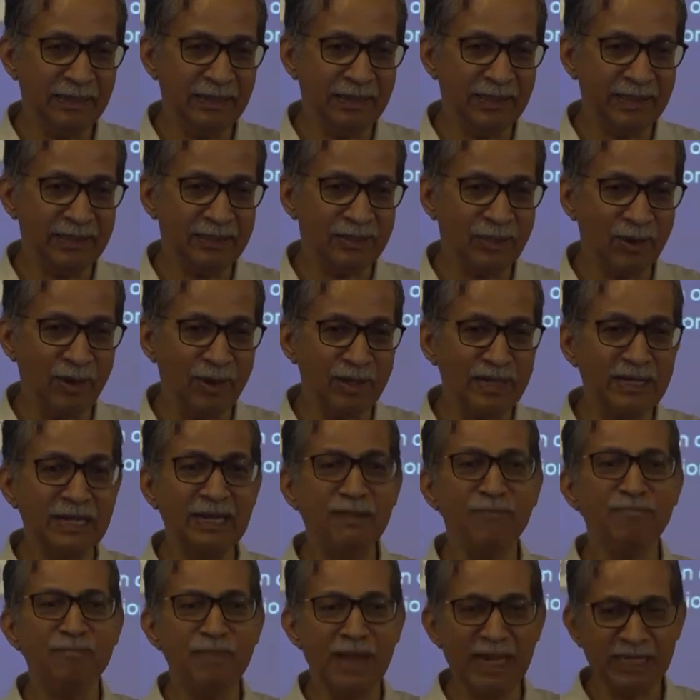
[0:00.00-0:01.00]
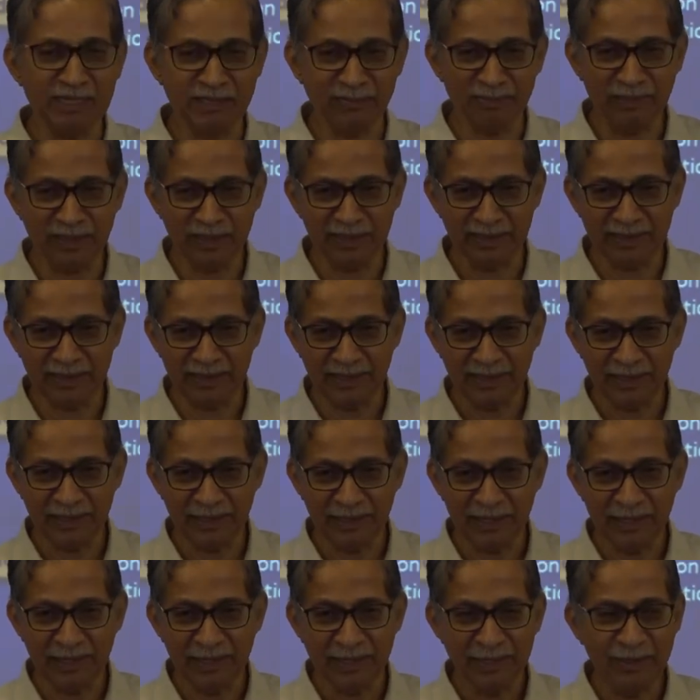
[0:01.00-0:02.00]
is called compatibility.
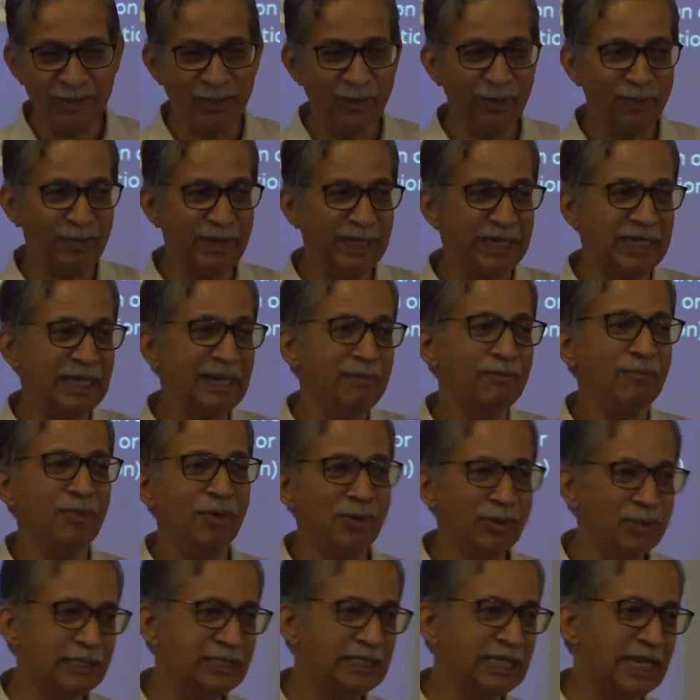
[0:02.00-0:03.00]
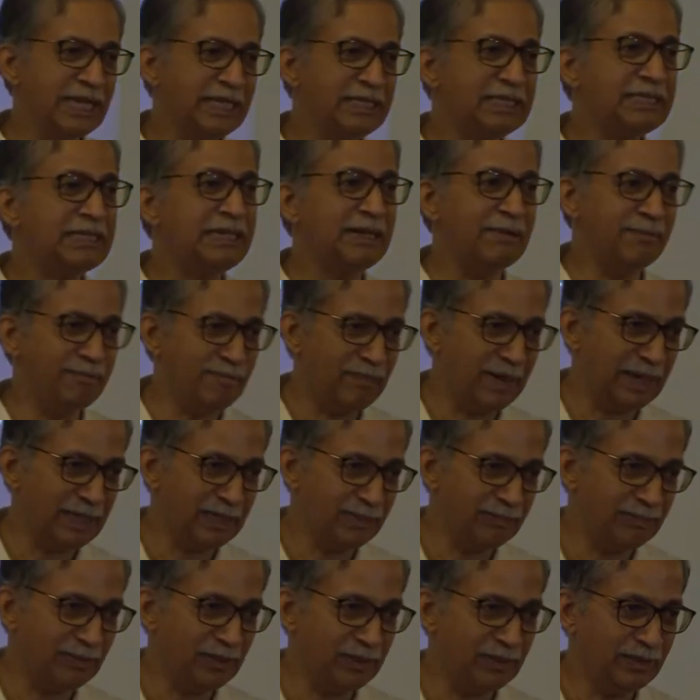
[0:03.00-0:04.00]
You are making both sides
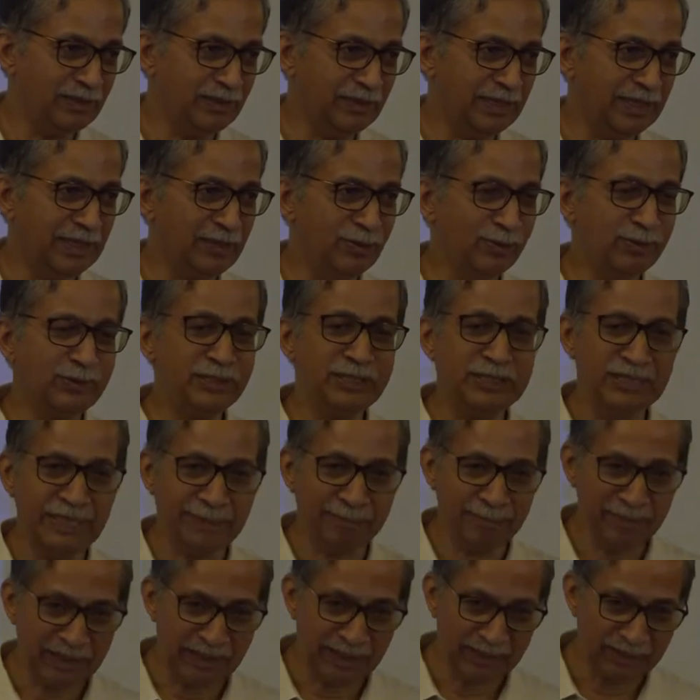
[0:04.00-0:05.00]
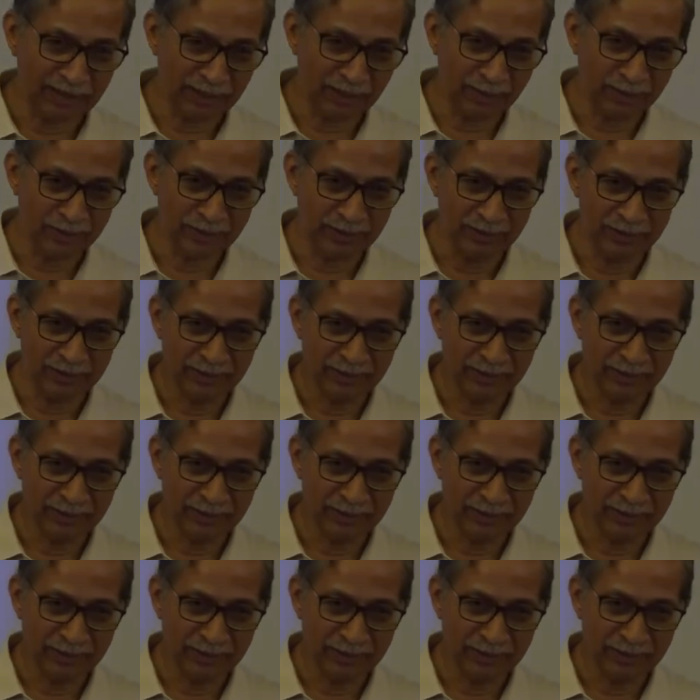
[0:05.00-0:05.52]
compatible, they do not separate out.